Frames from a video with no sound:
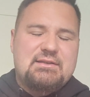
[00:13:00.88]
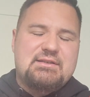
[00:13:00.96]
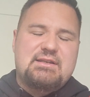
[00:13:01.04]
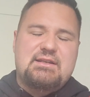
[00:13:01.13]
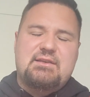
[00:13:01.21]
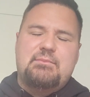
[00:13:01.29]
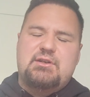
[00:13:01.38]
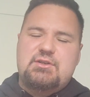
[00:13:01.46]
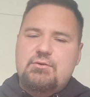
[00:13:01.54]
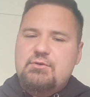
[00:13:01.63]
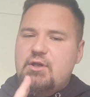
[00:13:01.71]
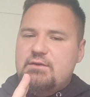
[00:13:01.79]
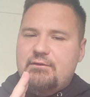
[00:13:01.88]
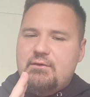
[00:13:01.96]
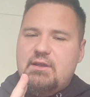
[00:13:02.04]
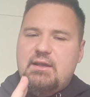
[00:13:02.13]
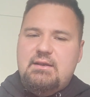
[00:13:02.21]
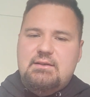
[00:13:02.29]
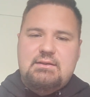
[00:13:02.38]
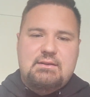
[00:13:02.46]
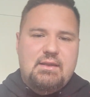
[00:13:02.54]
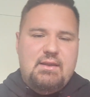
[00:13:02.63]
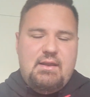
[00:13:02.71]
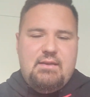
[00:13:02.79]
Ascendant. But do not forget
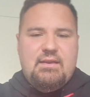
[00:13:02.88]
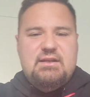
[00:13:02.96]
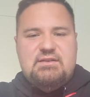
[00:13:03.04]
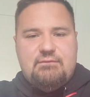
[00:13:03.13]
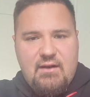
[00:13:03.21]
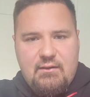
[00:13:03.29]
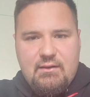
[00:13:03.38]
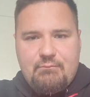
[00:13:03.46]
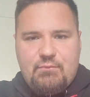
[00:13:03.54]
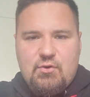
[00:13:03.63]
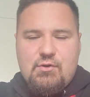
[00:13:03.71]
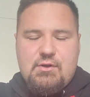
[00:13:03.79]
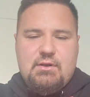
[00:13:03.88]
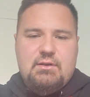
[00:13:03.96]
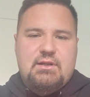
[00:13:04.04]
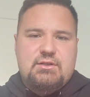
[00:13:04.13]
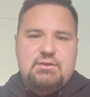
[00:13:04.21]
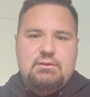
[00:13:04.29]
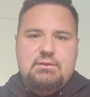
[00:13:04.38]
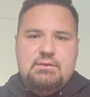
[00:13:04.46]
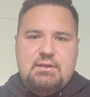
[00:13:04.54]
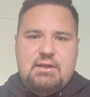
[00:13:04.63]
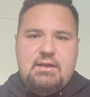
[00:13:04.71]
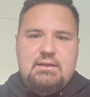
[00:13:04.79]
that it's very important that you
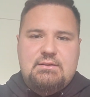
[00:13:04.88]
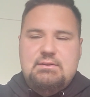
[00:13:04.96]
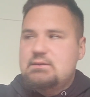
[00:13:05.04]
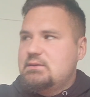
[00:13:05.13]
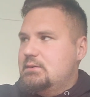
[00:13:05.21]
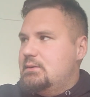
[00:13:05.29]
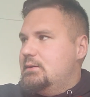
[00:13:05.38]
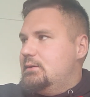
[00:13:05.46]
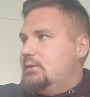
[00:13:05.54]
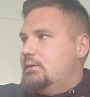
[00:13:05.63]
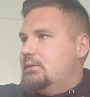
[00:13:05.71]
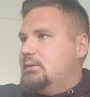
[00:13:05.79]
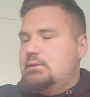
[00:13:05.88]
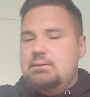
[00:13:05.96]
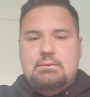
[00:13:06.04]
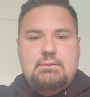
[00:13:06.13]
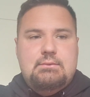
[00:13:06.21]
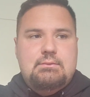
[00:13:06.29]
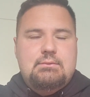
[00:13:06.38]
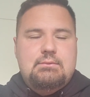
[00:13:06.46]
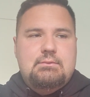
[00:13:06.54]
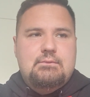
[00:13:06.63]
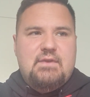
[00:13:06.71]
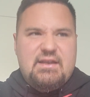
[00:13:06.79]
look at
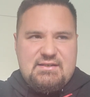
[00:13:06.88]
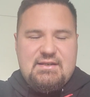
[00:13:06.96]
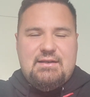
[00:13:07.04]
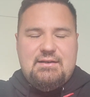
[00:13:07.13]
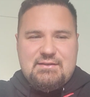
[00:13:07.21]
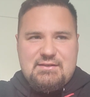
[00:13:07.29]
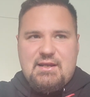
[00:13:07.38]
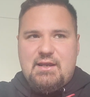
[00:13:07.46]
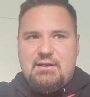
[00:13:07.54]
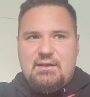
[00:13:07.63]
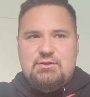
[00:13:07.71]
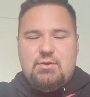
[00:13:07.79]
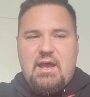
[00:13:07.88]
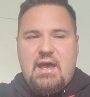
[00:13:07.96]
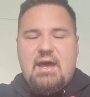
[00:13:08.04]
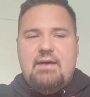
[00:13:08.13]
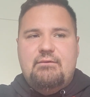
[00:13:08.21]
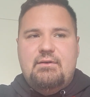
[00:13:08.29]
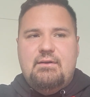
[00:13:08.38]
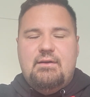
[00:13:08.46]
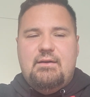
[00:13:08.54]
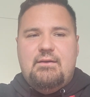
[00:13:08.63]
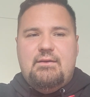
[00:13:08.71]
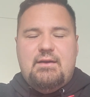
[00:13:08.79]
the ascendant sign that you have,
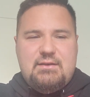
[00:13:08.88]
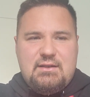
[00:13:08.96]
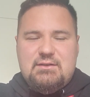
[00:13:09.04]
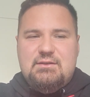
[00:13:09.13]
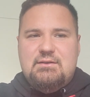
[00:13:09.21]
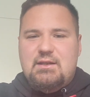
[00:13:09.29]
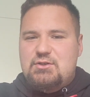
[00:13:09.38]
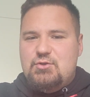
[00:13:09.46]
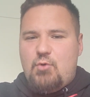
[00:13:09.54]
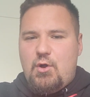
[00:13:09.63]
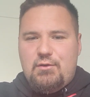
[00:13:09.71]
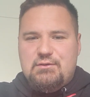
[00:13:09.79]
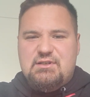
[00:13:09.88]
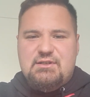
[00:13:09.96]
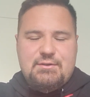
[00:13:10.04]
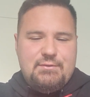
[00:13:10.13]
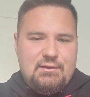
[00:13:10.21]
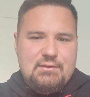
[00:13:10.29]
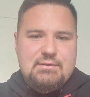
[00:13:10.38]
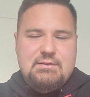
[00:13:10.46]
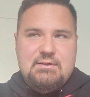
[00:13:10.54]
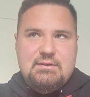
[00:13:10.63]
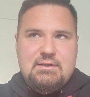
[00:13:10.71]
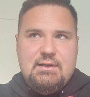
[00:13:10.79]
and then that you also
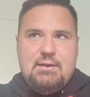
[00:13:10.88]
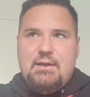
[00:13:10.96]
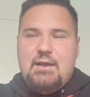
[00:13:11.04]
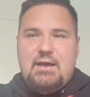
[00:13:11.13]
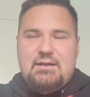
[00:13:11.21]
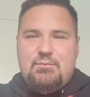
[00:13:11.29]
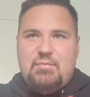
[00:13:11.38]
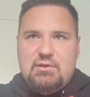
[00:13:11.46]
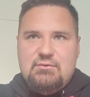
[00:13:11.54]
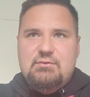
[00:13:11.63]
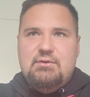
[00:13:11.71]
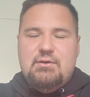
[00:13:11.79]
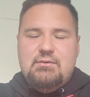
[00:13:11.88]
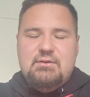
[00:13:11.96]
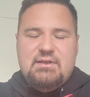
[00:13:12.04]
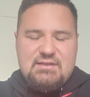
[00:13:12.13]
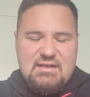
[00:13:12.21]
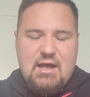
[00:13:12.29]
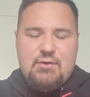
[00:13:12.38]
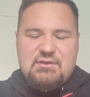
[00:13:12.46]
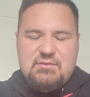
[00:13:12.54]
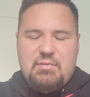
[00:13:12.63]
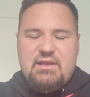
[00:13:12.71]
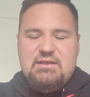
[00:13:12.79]
look at Pluto, its
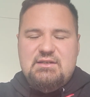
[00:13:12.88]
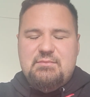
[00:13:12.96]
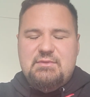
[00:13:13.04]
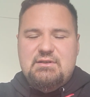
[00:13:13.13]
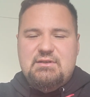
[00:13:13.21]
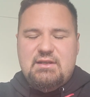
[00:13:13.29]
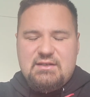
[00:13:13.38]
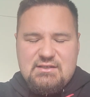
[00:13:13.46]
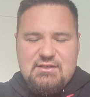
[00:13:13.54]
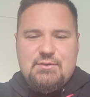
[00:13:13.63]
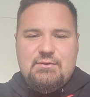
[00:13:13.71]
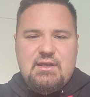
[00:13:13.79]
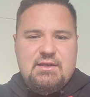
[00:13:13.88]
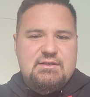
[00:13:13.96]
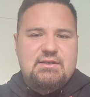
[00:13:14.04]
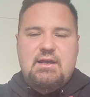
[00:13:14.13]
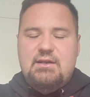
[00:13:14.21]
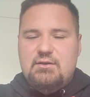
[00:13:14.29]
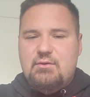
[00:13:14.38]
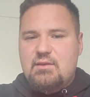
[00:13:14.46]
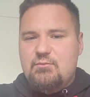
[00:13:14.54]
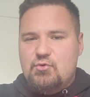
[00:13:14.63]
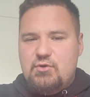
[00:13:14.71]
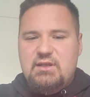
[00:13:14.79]
house placement, and its zodiac sign to
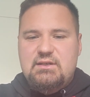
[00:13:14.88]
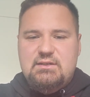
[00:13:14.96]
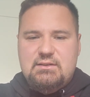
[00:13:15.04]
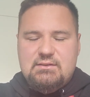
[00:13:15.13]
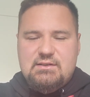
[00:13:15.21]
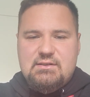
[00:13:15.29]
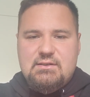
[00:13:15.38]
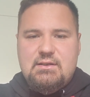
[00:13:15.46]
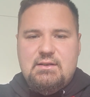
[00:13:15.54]
get more details.